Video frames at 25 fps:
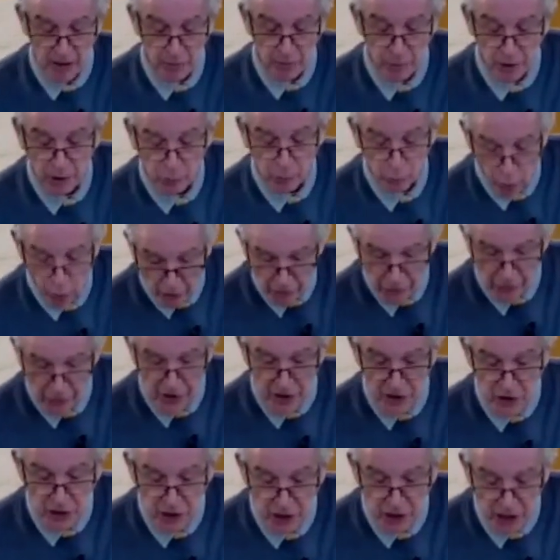but the one
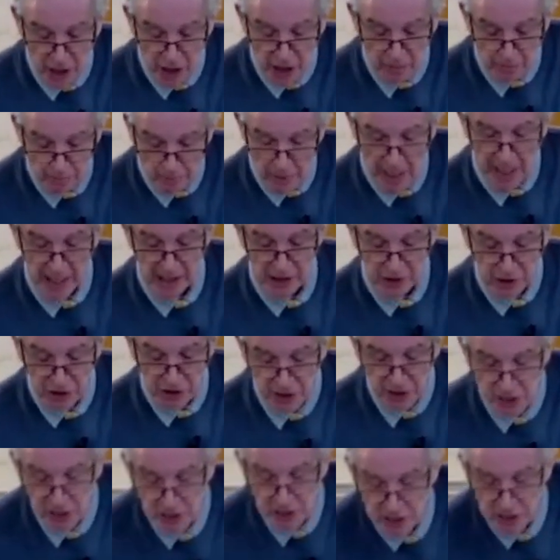thing she can't match
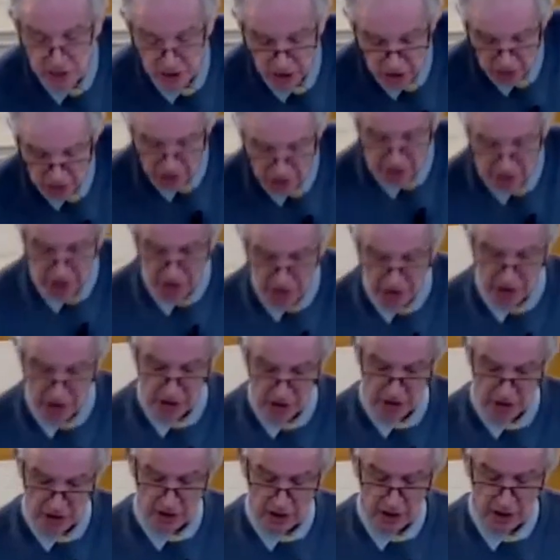is the sons
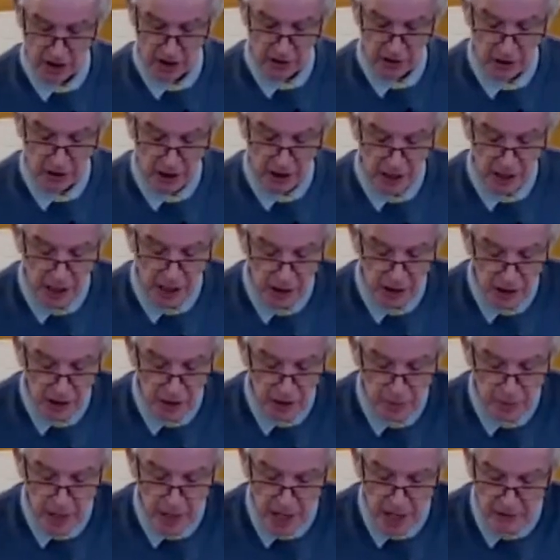that Leah is
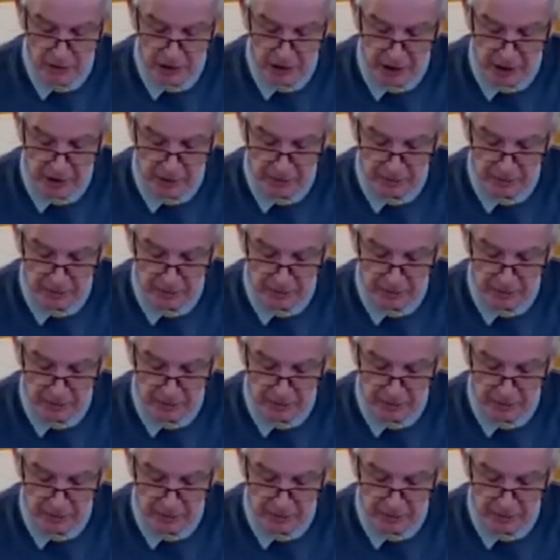bearing.